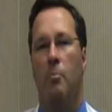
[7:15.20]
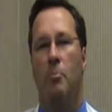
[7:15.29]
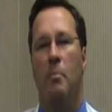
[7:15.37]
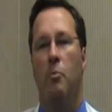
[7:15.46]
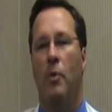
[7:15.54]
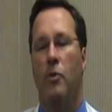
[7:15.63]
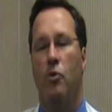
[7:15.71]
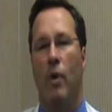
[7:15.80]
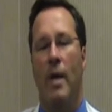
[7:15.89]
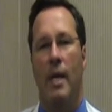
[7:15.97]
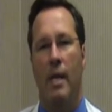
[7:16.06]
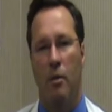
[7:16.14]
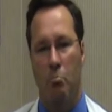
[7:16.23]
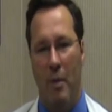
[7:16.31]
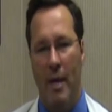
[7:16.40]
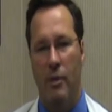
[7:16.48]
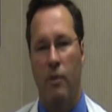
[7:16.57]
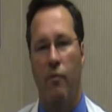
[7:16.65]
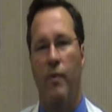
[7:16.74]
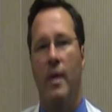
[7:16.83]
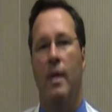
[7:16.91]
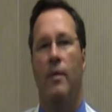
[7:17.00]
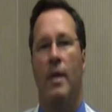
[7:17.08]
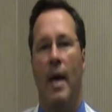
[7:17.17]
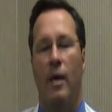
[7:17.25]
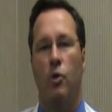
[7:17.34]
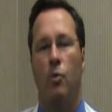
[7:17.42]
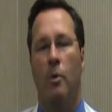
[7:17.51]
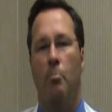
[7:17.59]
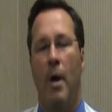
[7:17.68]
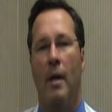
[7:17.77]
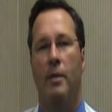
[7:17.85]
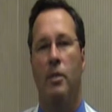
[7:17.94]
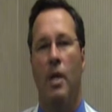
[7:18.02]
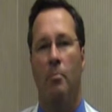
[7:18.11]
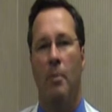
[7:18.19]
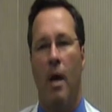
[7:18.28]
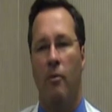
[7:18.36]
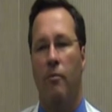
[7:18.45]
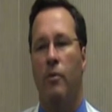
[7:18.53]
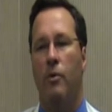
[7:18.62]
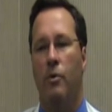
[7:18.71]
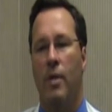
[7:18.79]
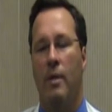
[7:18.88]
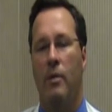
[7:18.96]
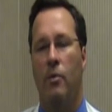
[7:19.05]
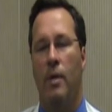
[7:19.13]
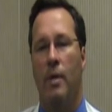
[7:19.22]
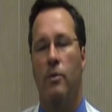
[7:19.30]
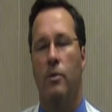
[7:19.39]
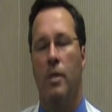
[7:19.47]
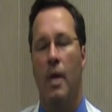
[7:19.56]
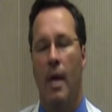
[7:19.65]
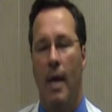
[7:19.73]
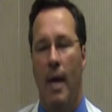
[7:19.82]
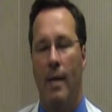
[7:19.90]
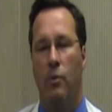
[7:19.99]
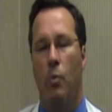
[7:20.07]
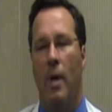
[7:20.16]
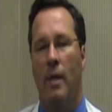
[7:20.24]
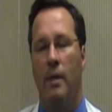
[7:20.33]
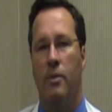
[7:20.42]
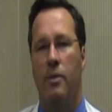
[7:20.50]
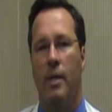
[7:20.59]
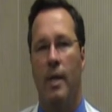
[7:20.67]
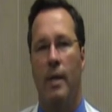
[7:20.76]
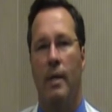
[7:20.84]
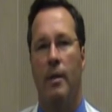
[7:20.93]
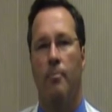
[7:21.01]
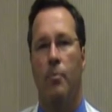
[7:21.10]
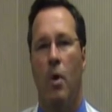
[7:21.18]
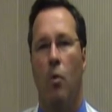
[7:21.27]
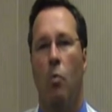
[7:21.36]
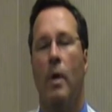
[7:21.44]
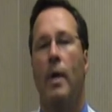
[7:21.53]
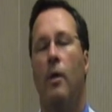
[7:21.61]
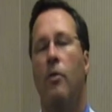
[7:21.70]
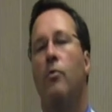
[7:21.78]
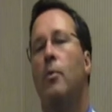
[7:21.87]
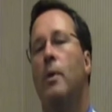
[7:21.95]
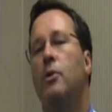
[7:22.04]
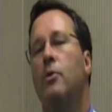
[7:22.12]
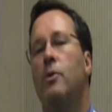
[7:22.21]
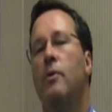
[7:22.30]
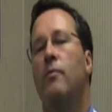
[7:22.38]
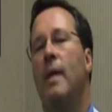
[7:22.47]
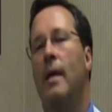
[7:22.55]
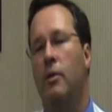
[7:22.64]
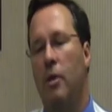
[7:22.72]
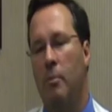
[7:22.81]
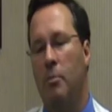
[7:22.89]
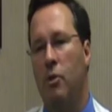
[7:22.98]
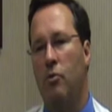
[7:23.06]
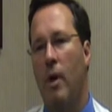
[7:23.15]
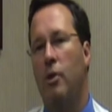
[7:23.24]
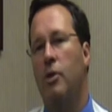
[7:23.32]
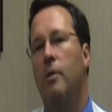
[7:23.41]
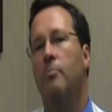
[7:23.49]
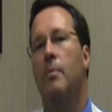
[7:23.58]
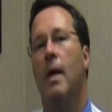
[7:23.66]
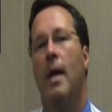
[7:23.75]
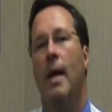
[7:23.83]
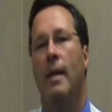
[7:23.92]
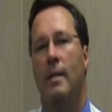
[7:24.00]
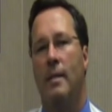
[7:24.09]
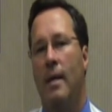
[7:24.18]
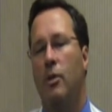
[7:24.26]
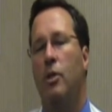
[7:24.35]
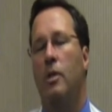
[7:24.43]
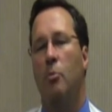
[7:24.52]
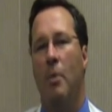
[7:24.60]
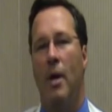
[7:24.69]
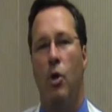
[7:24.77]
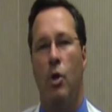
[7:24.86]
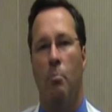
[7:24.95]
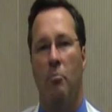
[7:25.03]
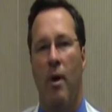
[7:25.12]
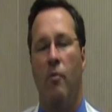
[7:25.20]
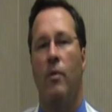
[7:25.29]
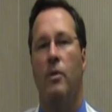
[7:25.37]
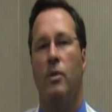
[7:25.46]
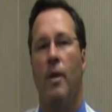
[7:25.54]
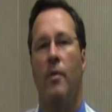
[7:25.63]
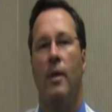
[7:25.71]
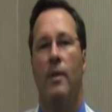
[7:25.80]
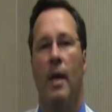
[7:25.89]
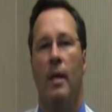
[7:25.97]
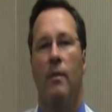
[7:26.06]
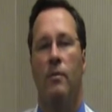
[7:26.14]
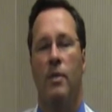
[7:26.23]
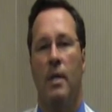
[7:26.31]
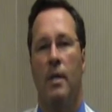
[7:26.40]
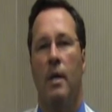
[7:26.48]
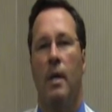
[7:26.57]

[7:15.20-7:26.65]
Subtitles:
people with training in mask fitting, the actual polysomnographers that do this, as well as working through issues of nasal obstruction and attention to patient preference. I think that gives the